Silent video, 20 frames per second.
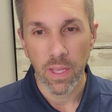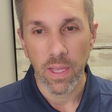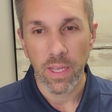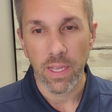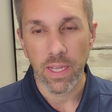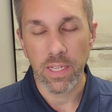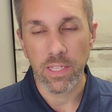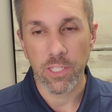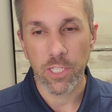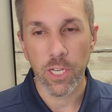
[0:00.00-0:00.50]

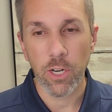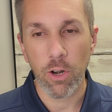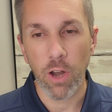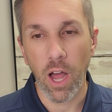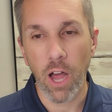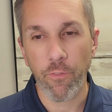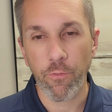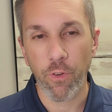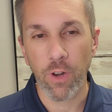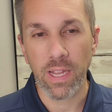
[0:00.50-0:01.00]
Consider
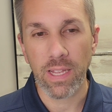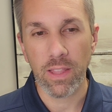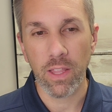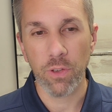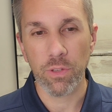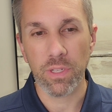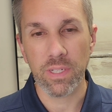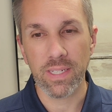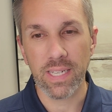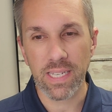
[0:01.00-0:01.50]
offering
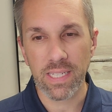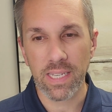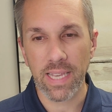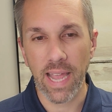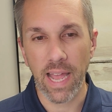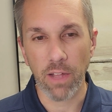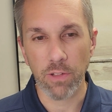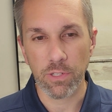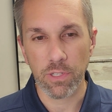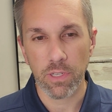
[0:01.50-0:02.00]
those
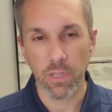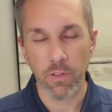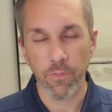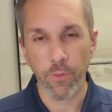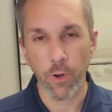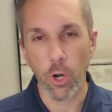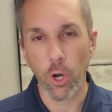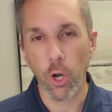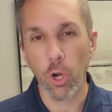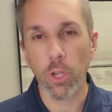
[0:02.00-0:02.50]
discounts
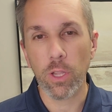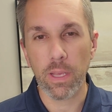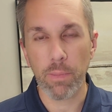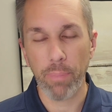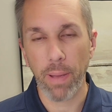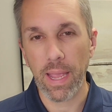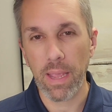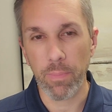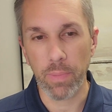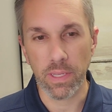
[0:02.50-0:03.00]
for early
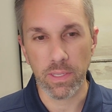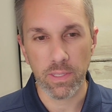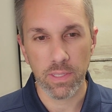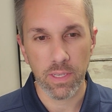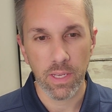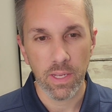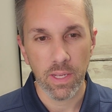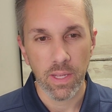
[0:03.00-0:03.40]
payments